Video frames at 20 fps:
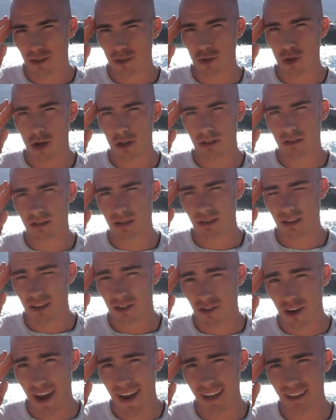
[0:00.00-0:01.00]
not
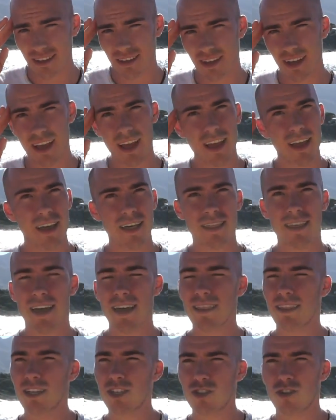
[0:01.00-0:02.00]
right,
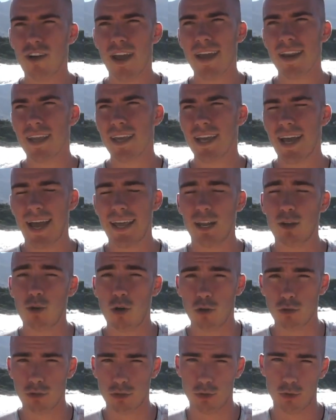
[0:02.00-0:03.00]
then the training kind of
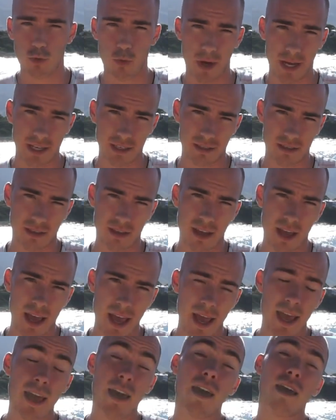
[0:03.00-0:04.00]
goes to waste.
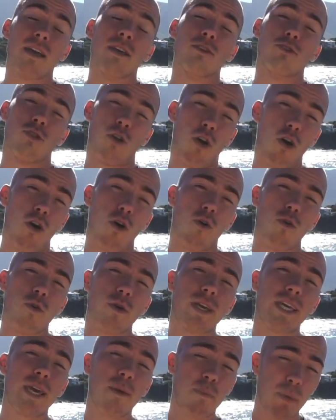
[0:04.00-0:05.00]

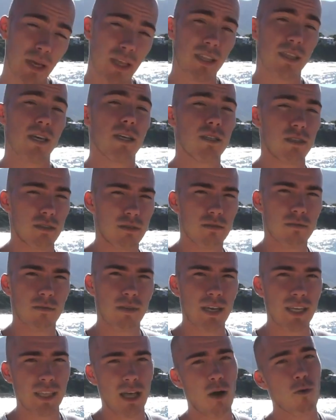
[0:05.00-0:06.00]
So keeping this
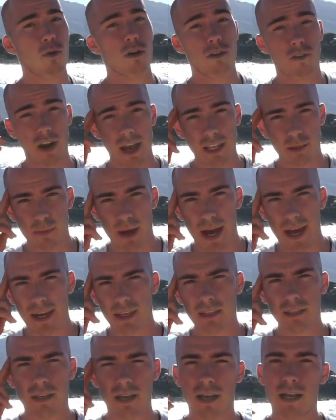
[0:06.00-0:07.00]
in our right
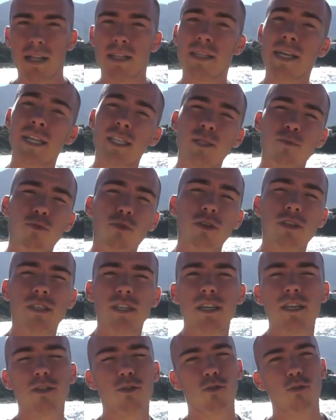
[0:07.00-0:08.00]
mind, let's
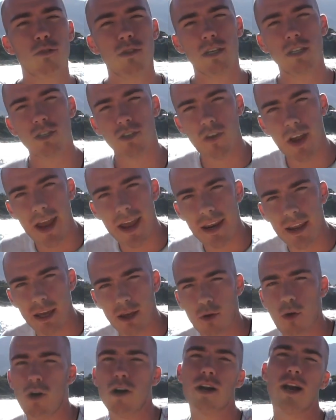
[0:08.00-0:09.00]
proceed to the
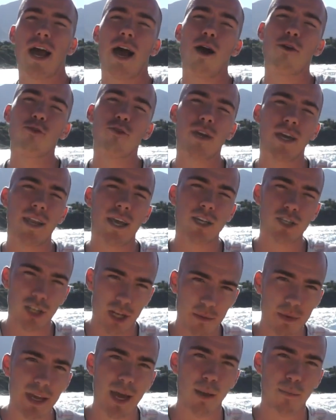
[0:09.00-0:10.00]
training, or how you can
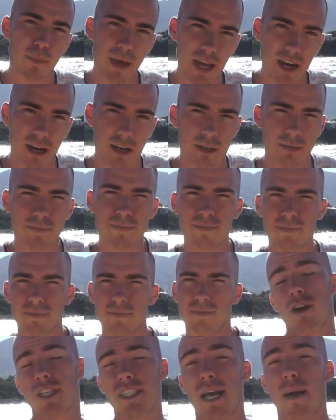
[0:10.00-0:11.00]
actually become better.
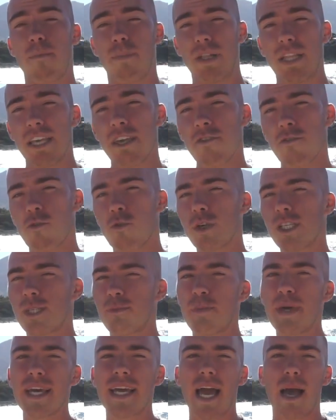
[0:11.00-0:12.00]
For example, if we
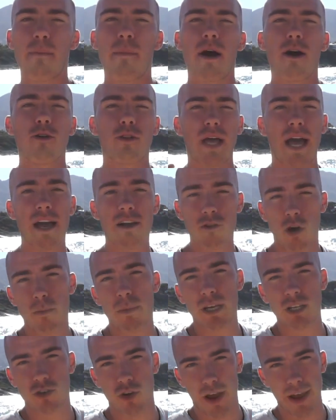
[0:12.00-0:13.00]
speak about
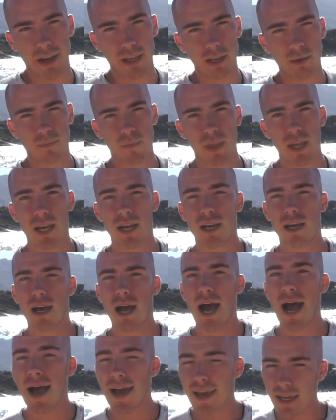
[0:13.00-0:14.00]
aerobic training,
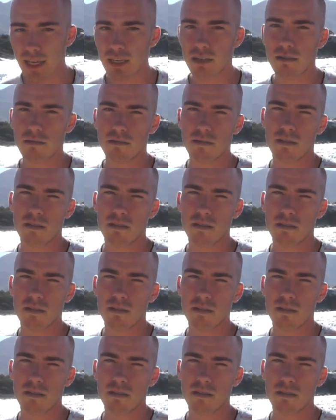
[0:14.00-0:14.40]
I